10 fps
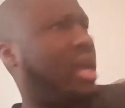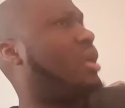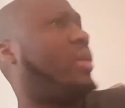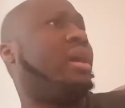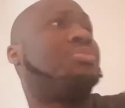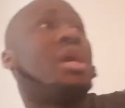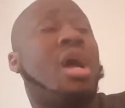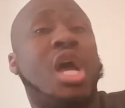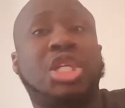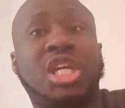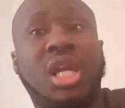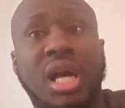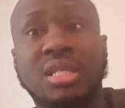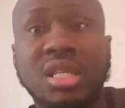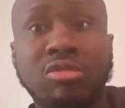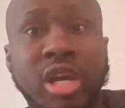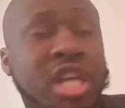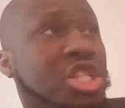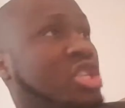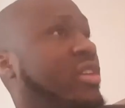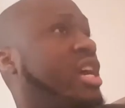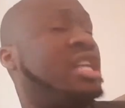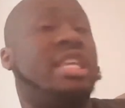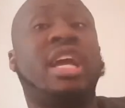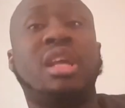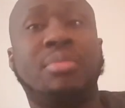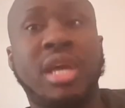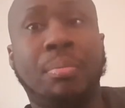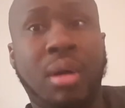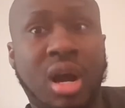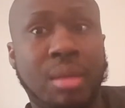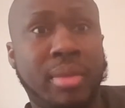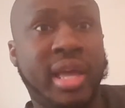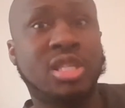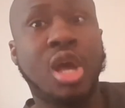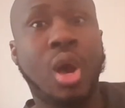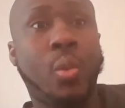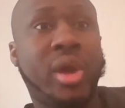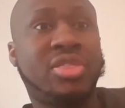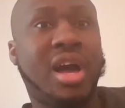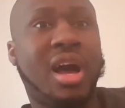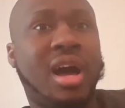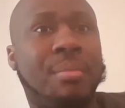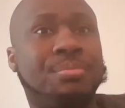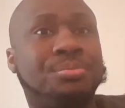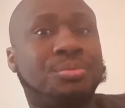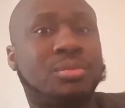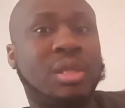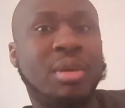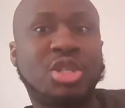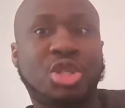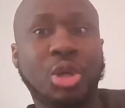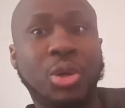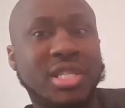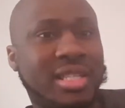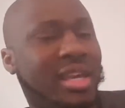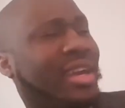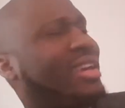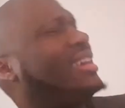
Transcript: Anyway, she lost the ring. She's over there digging up the apartment with um Miss Juicy.